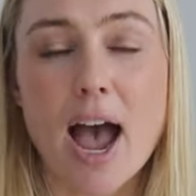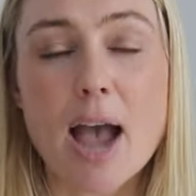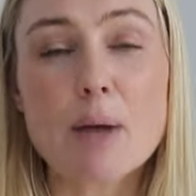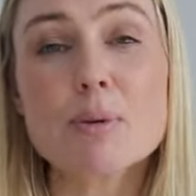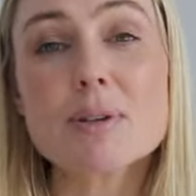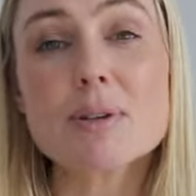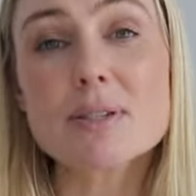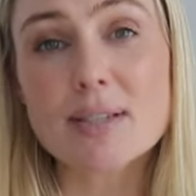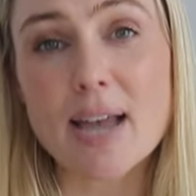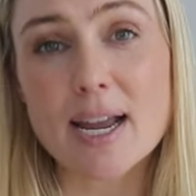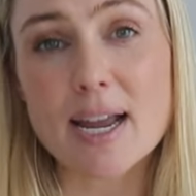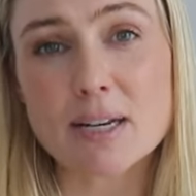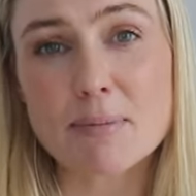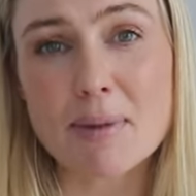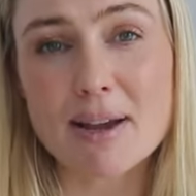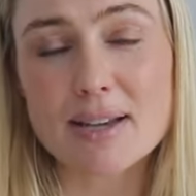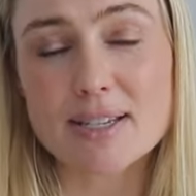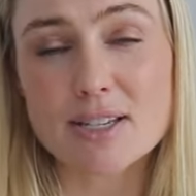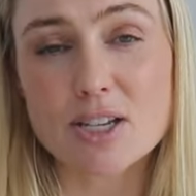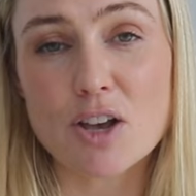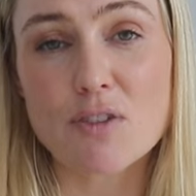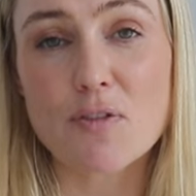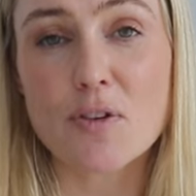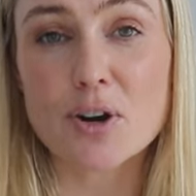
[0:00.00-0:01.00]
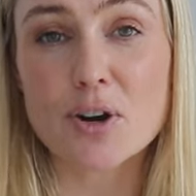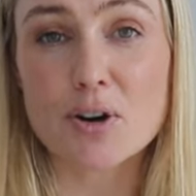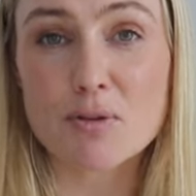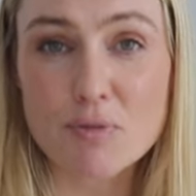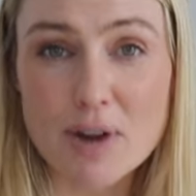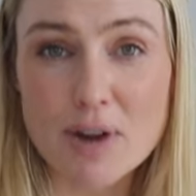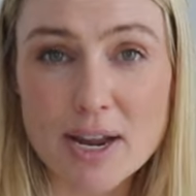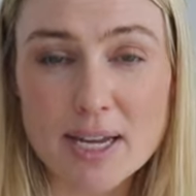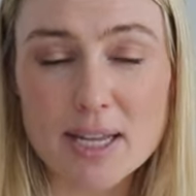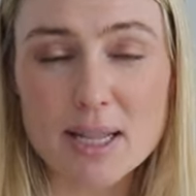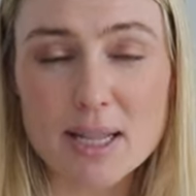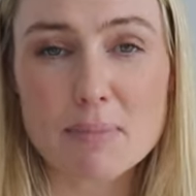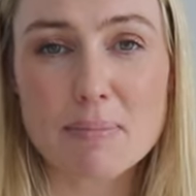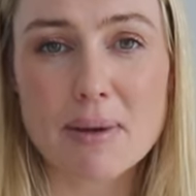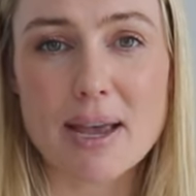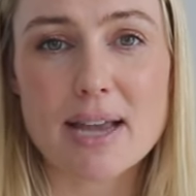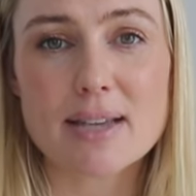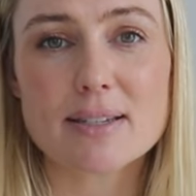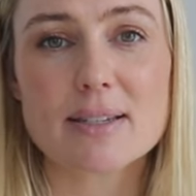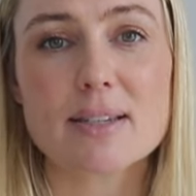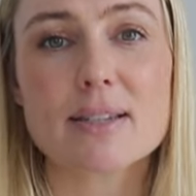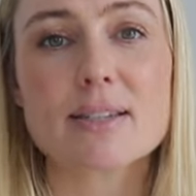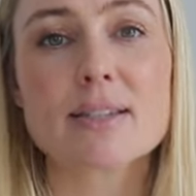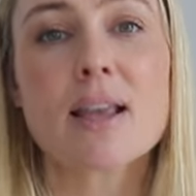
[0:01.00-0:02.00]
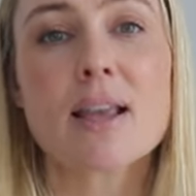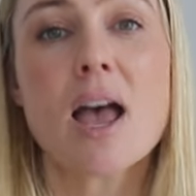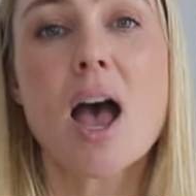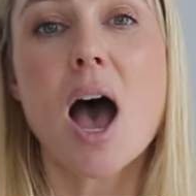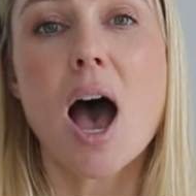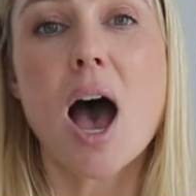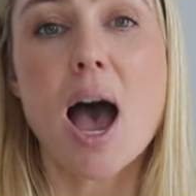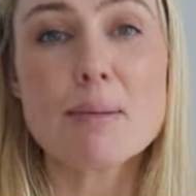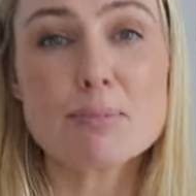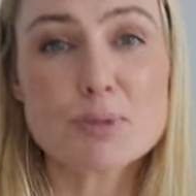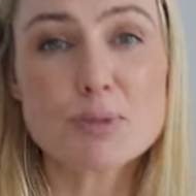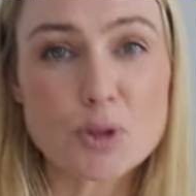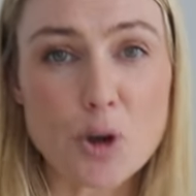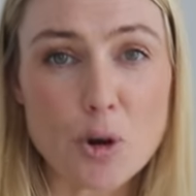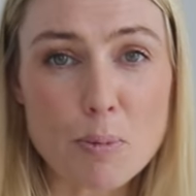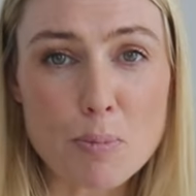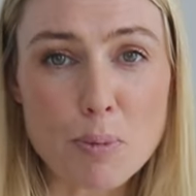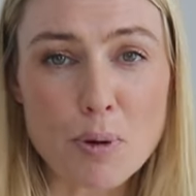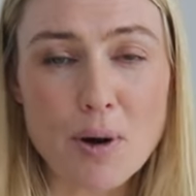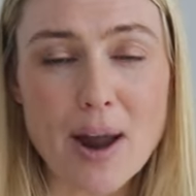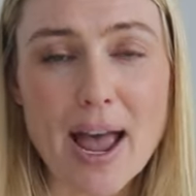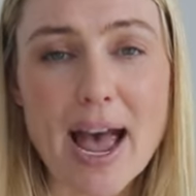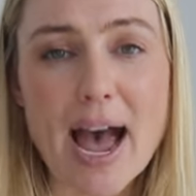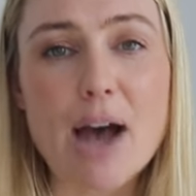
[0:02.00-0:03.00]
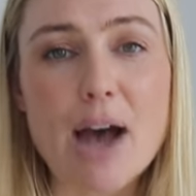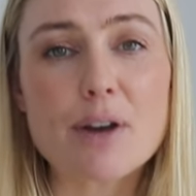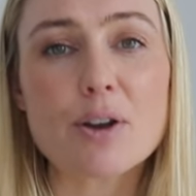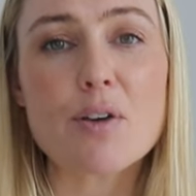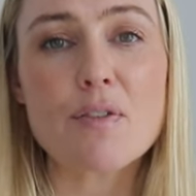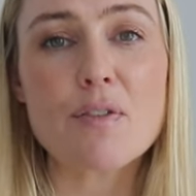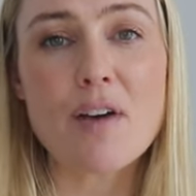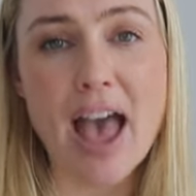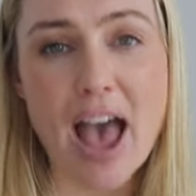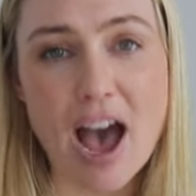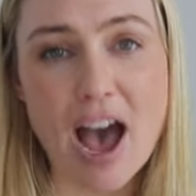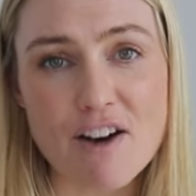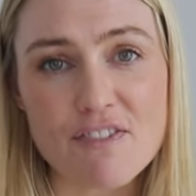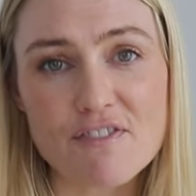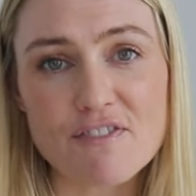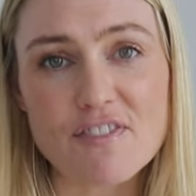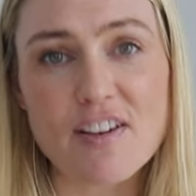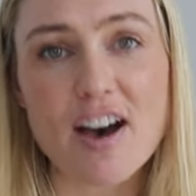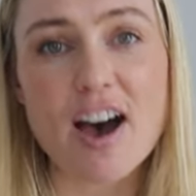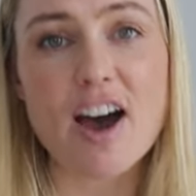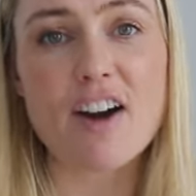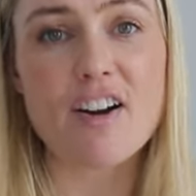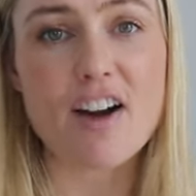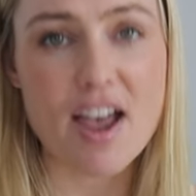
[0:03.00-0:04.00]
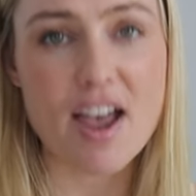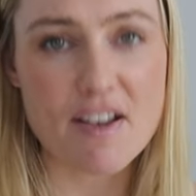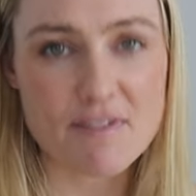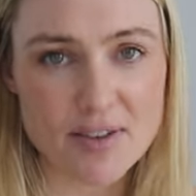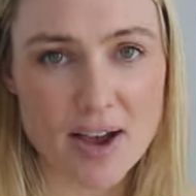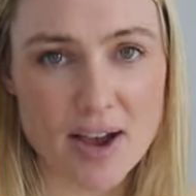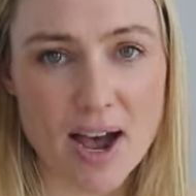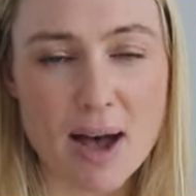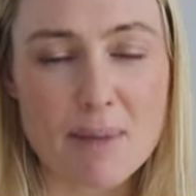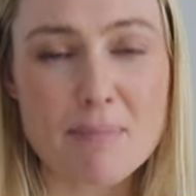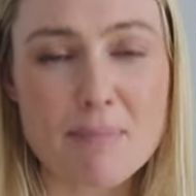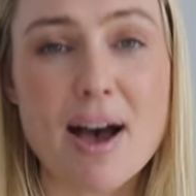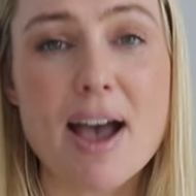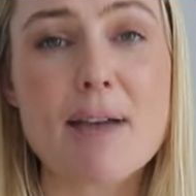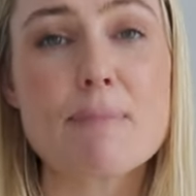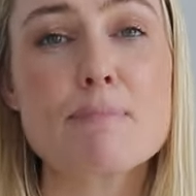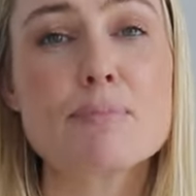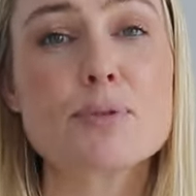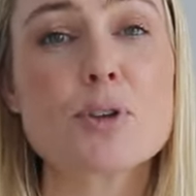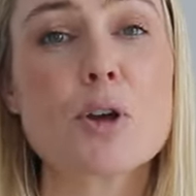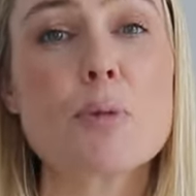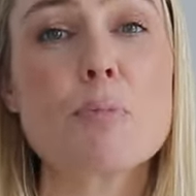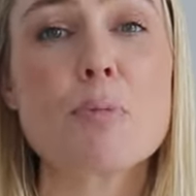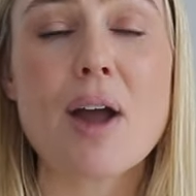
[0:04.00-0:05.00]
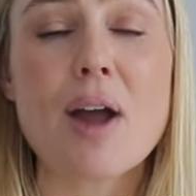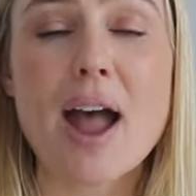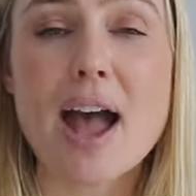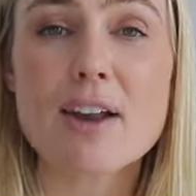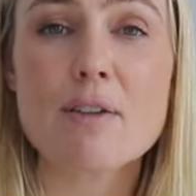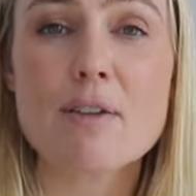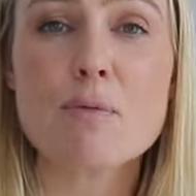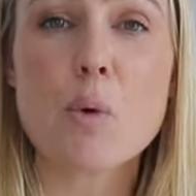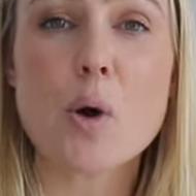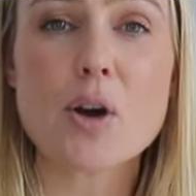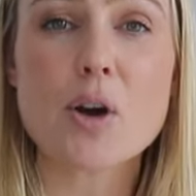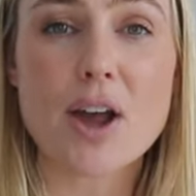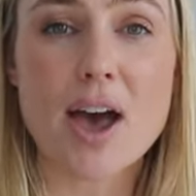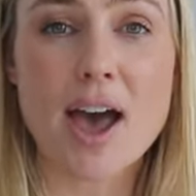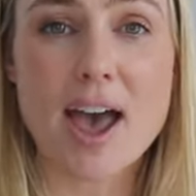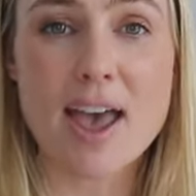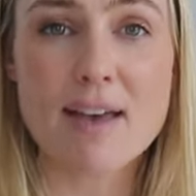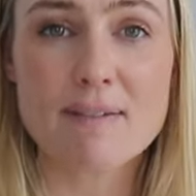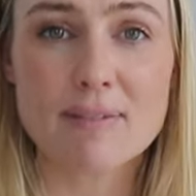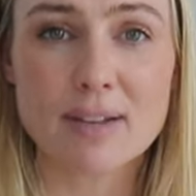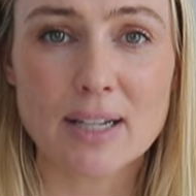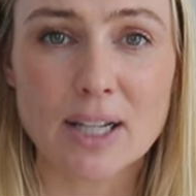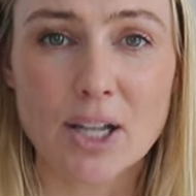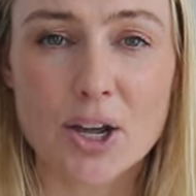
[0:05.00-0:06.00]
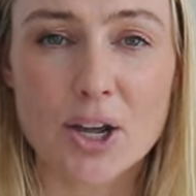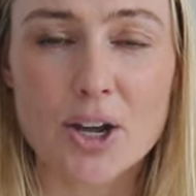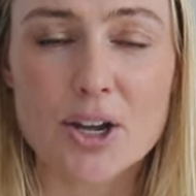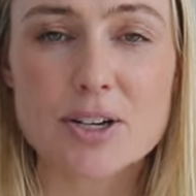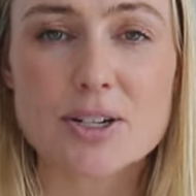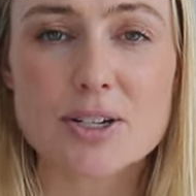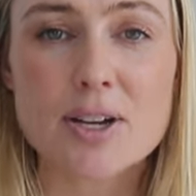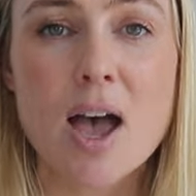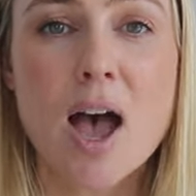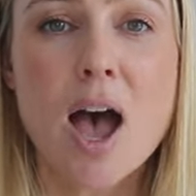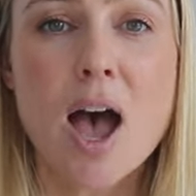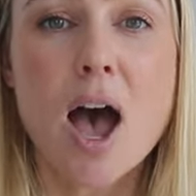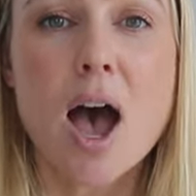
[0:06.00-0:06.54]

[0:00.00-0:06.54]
I will say to myself on a regular basis, I'm so proud of how far I have come. I'm so proud of what I have learned.